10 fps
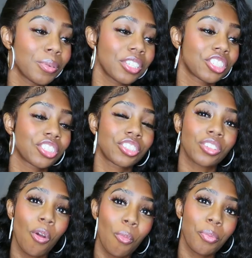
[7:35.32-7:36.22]
put
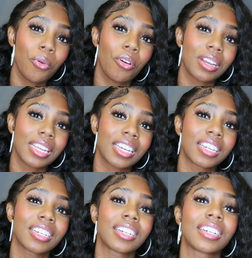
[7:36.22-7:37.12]
soap on
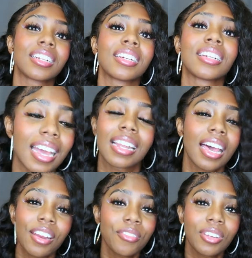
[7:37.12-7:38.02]
here. A
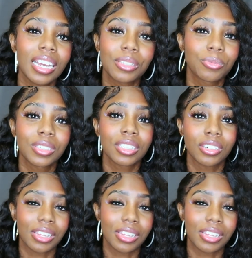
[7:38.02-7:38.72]
lot of you guys wouldn't know